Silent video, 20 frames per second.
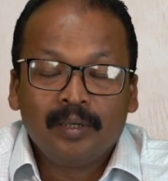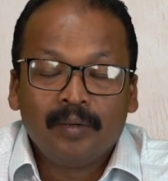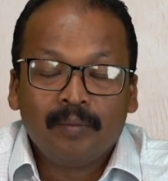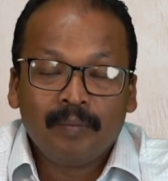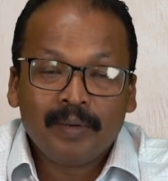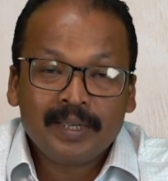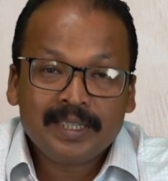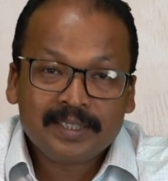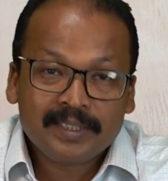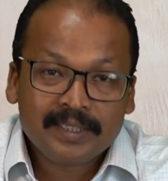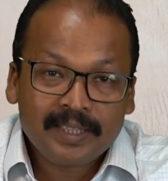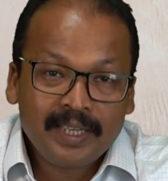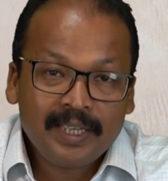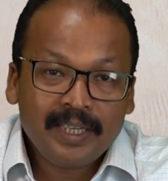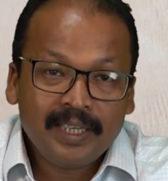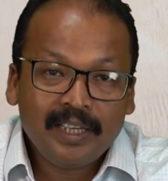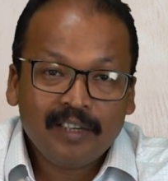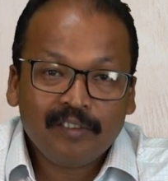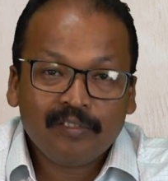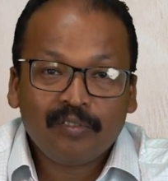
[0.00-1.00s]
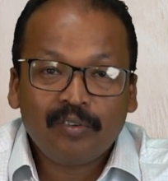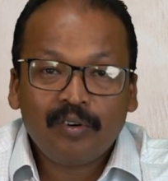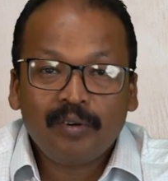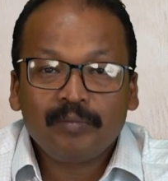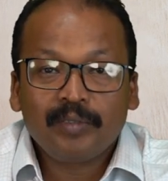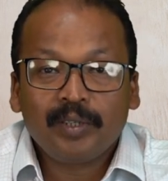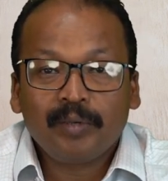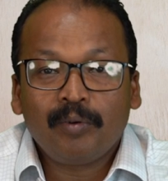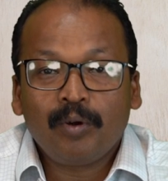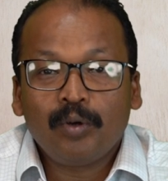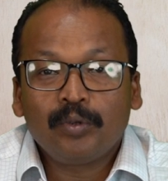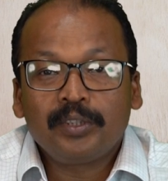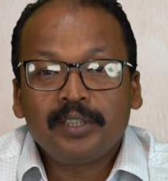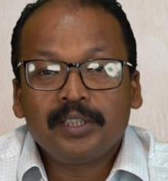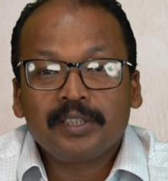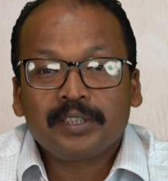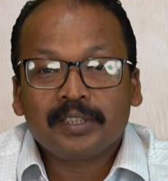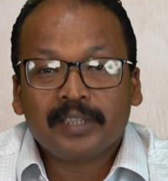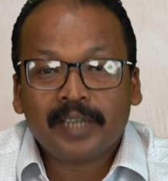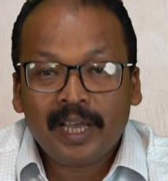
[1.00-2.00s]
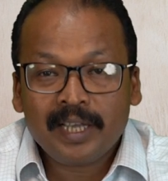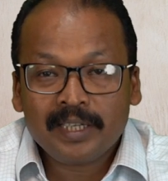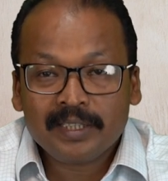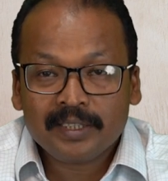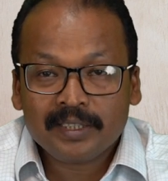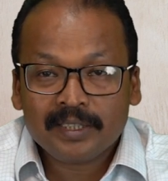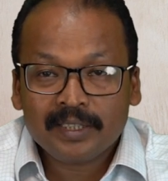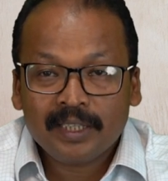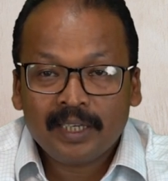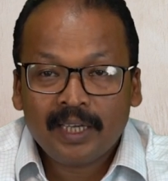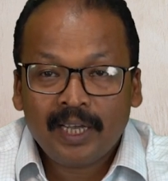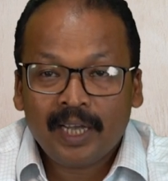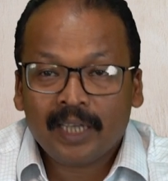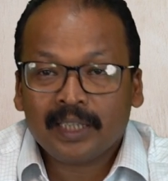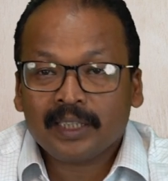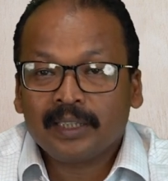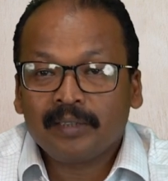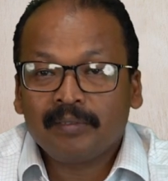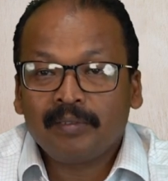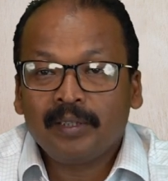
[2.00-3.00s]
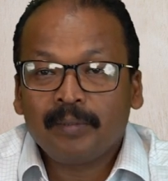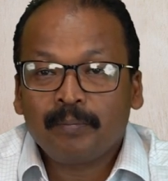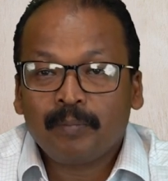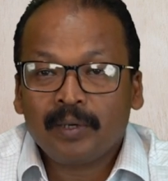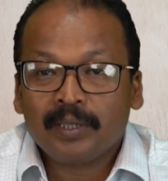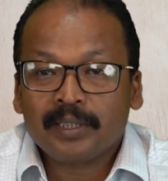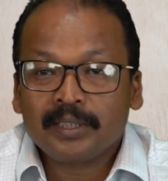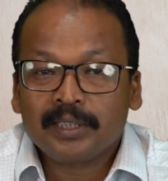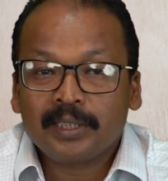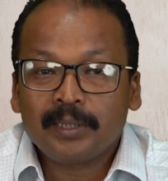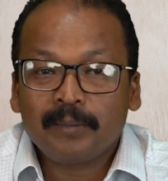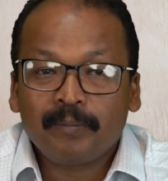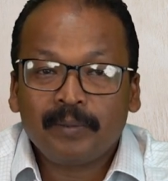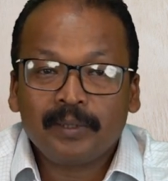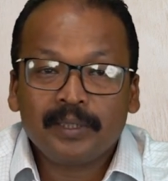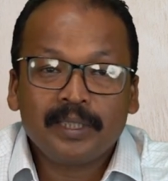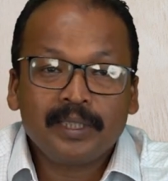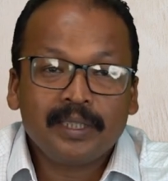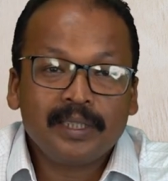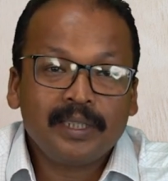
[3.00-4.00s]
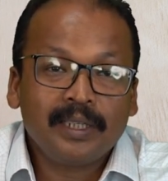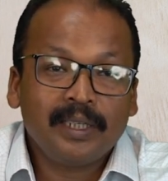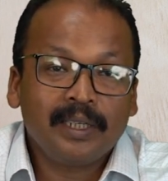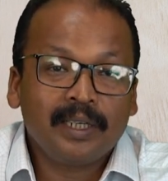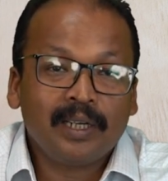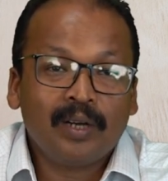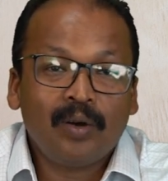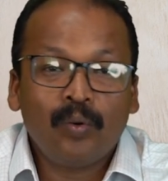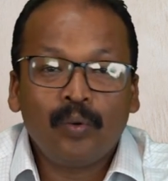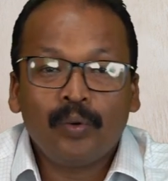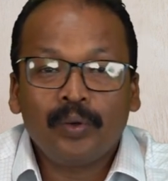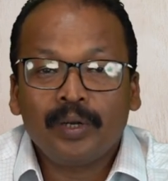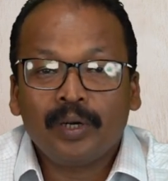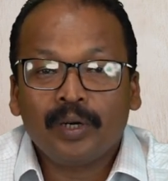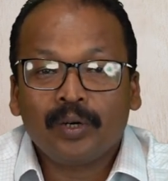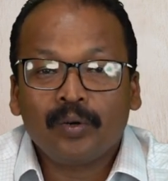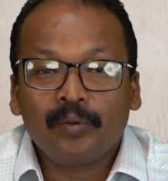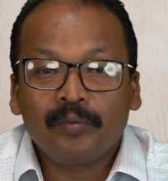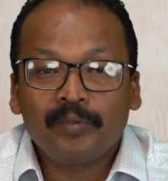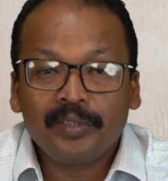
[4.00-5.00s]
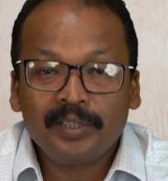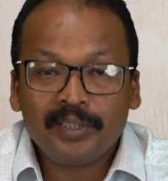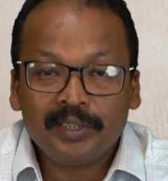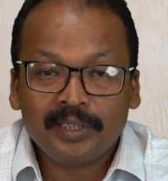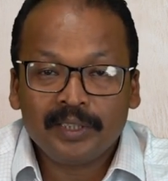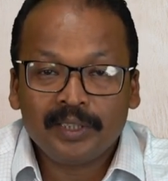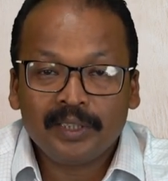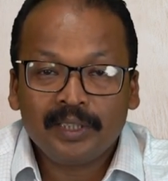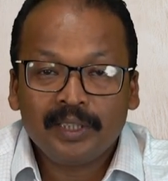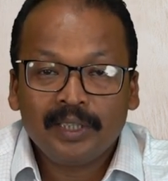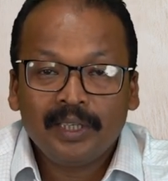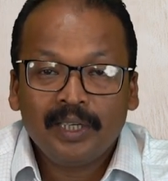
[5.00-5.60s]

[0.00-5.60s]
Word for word: By staying informed about these trends, actively participating in the OER community,